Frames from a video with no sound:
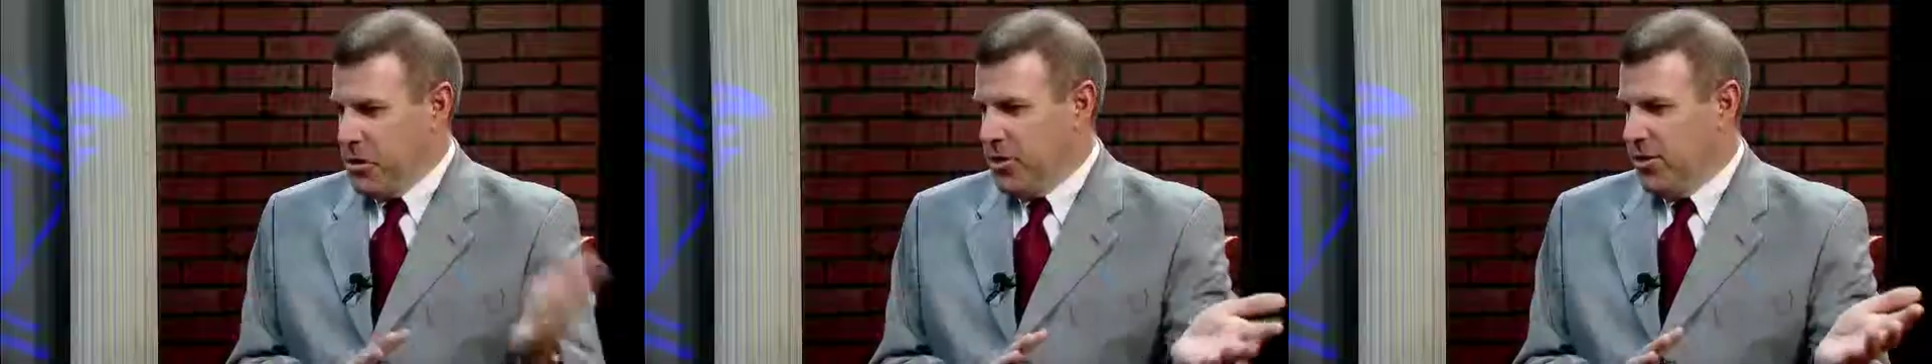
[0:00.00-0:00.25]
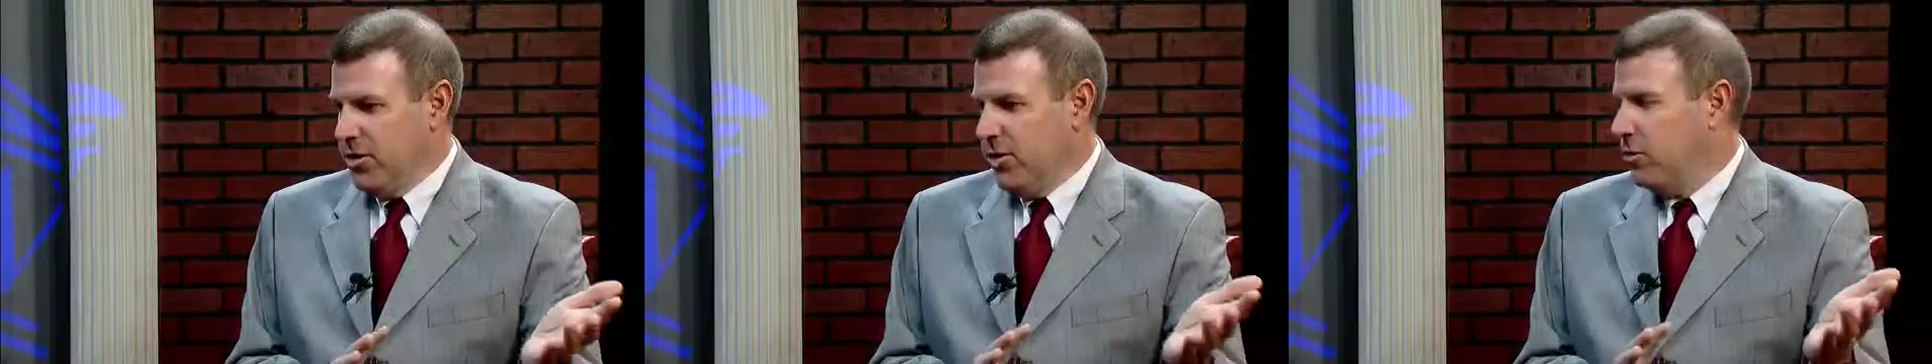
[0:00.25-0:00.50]

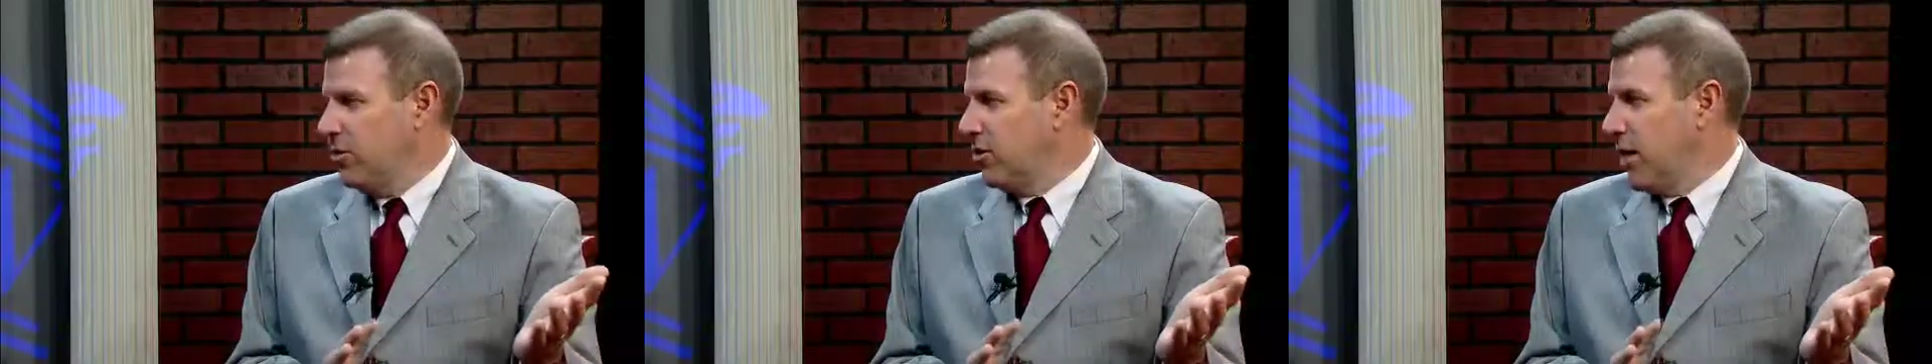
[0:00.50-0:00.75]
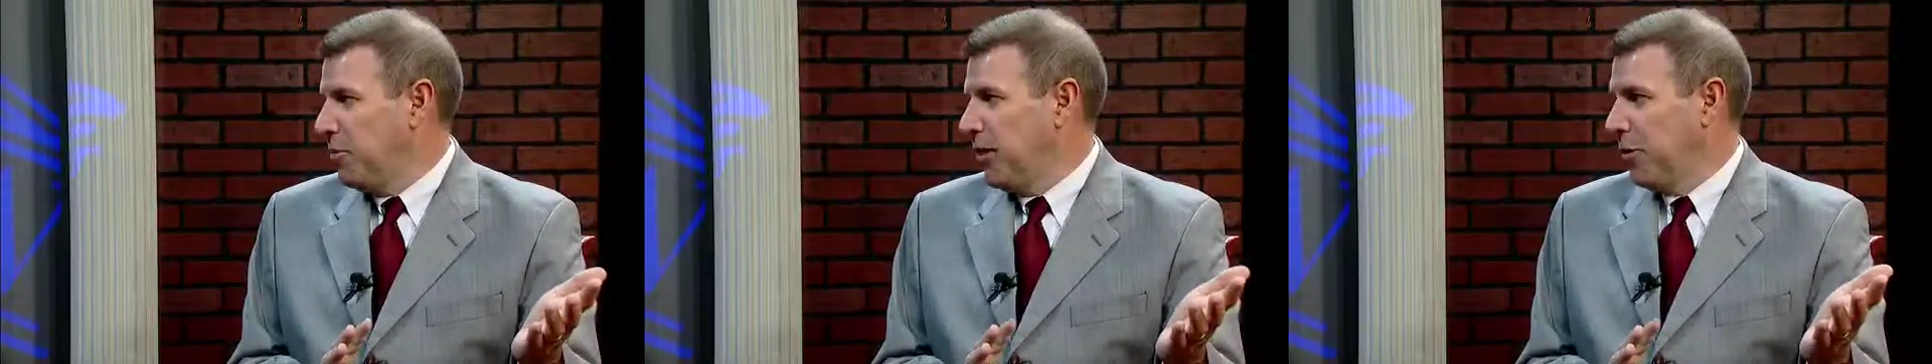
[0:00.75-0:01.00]
she was a
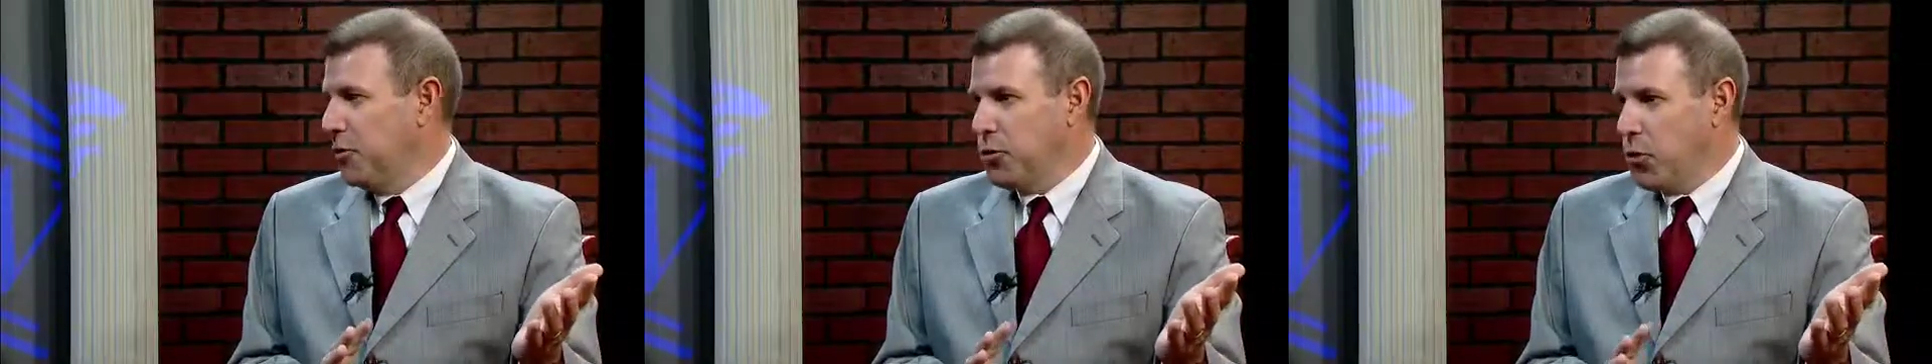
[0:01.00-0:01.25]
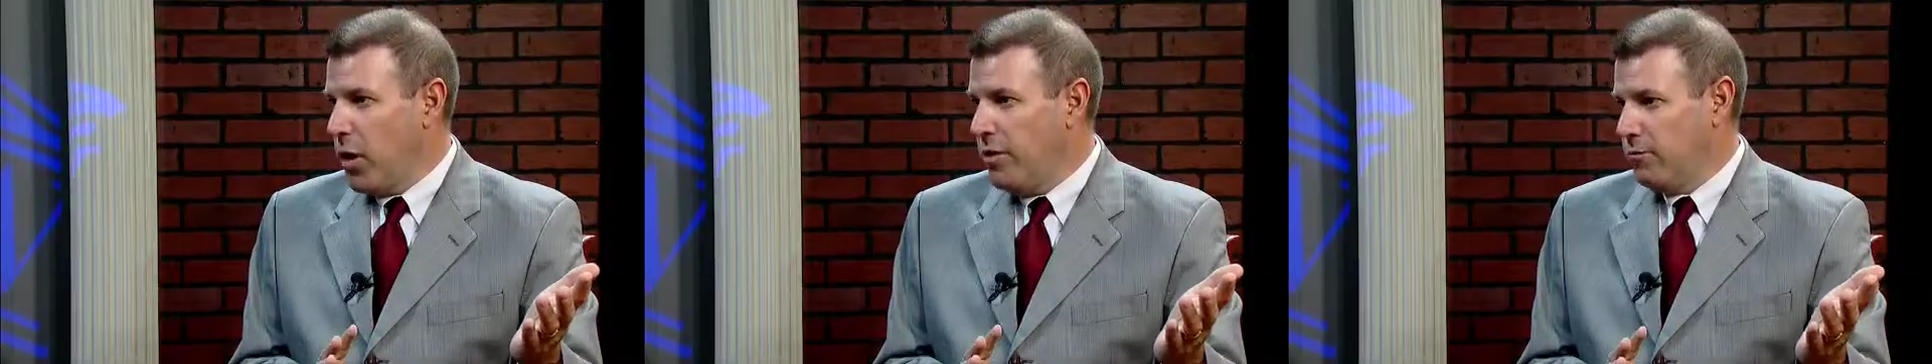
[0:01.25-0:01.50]
couple hours
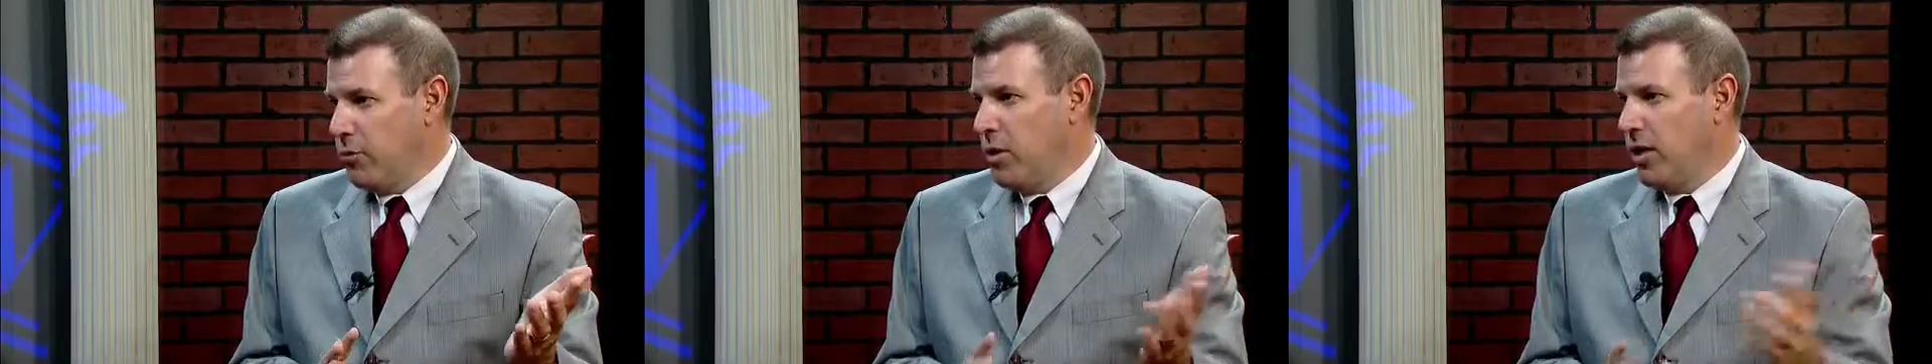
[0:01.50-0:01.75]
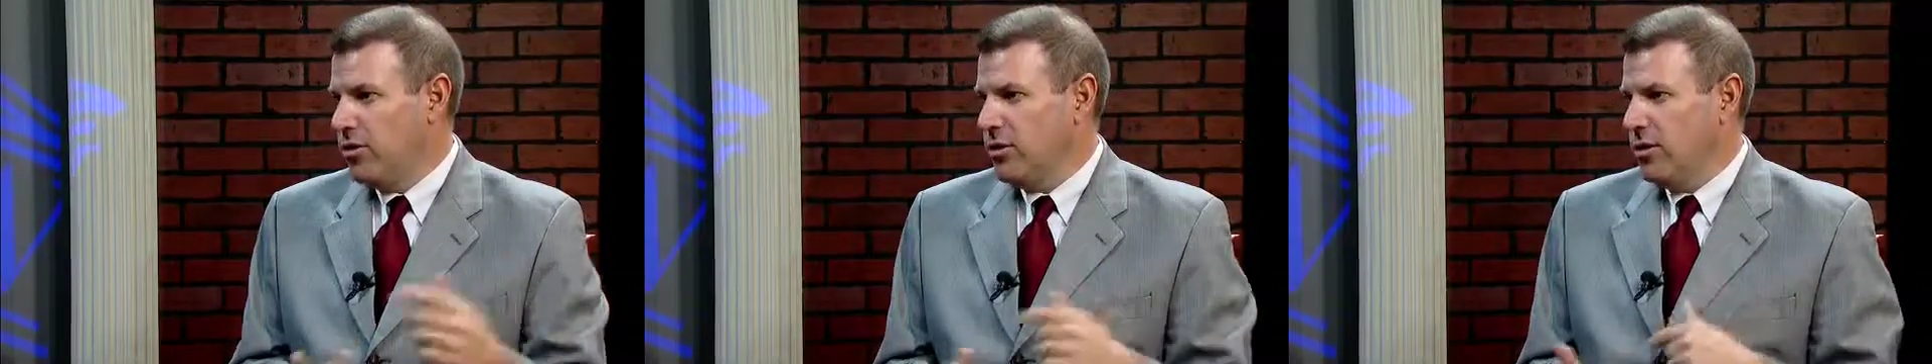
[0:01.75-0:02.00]
away from
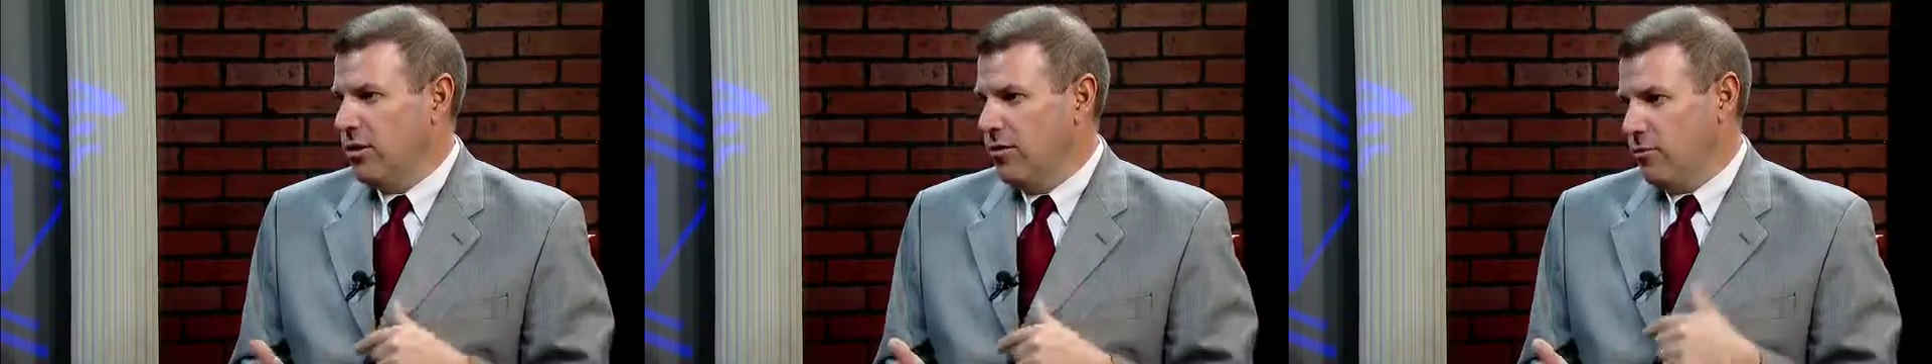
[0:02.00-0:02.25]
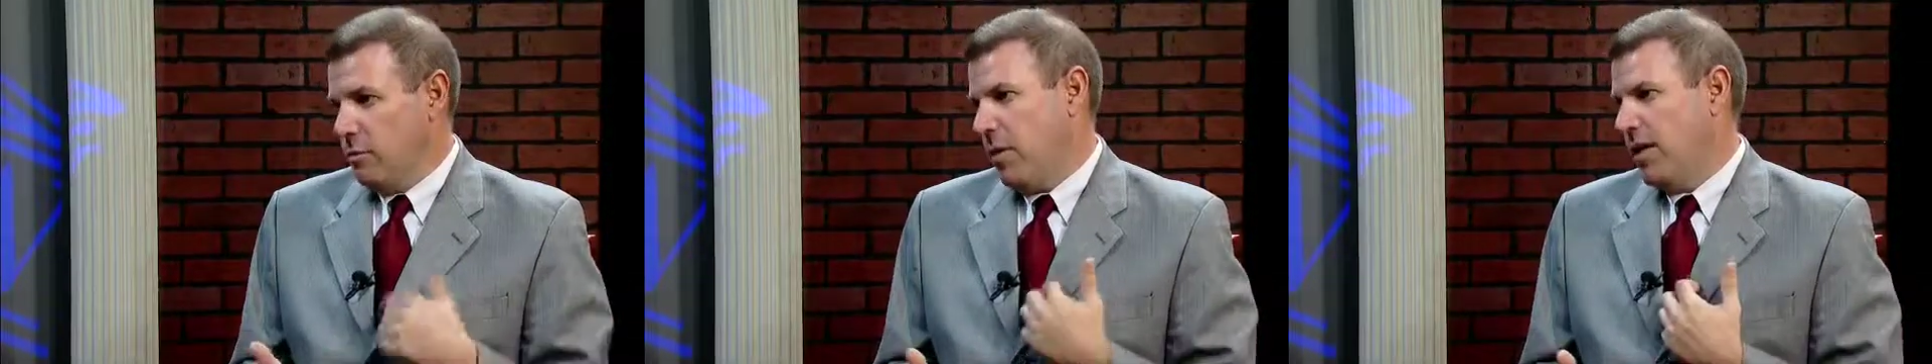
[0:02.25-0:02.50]

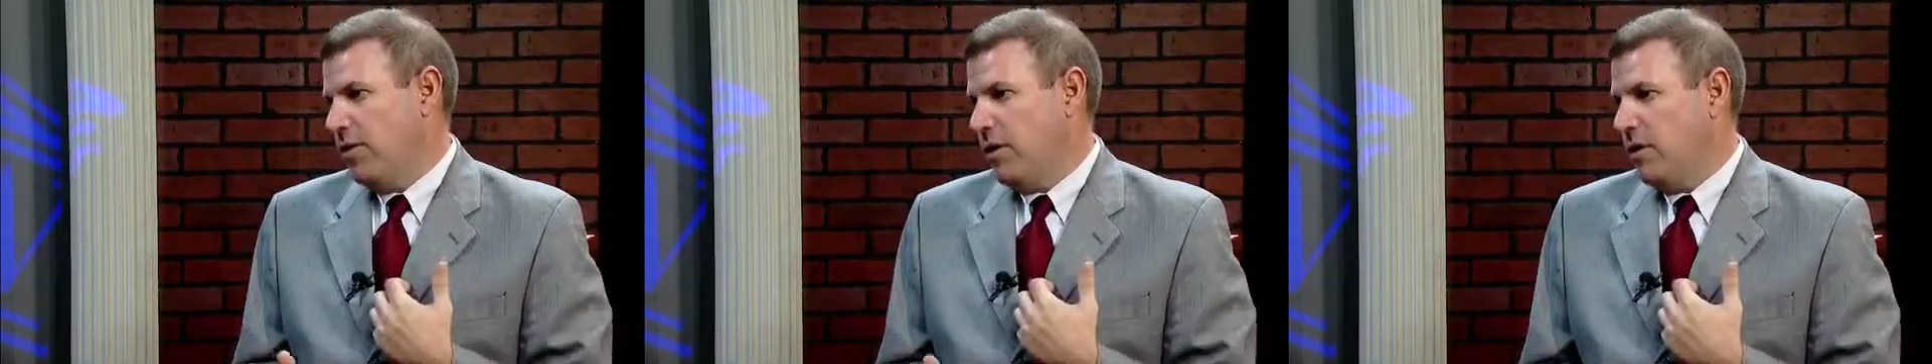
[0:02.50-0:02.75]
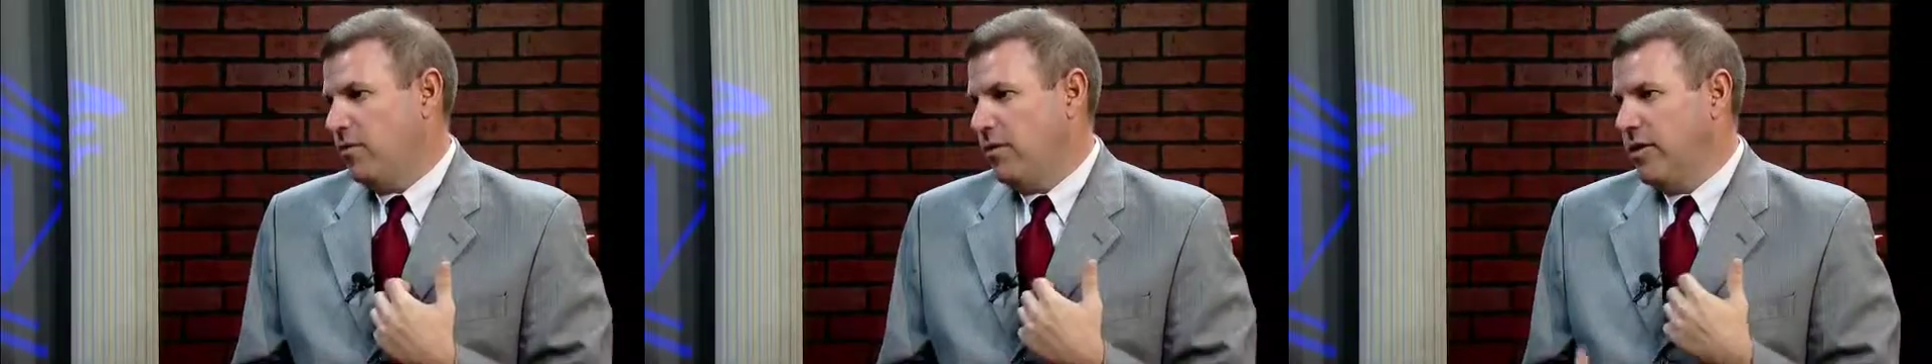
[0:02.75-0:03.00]
myself.